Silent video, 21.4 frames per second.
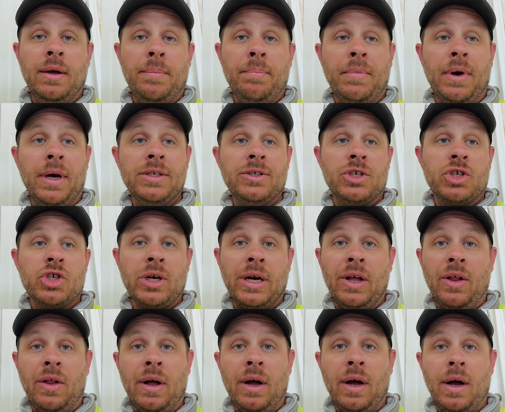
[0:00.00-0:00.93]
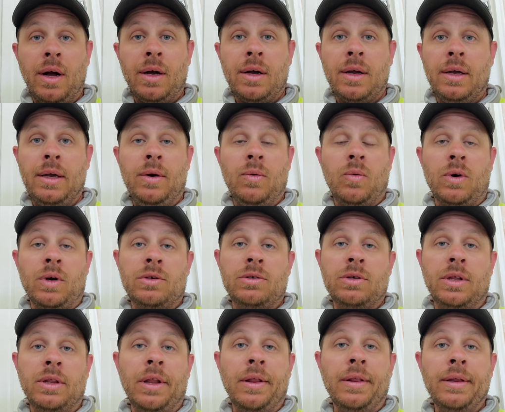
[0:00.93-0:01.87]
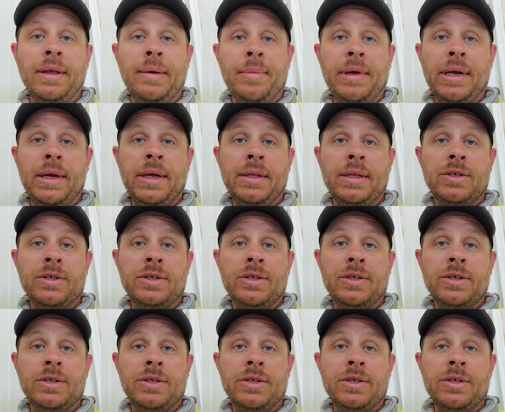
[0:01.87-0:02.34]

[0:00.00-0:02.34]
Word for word: Mine's a Trailhawk, it works on the Limited.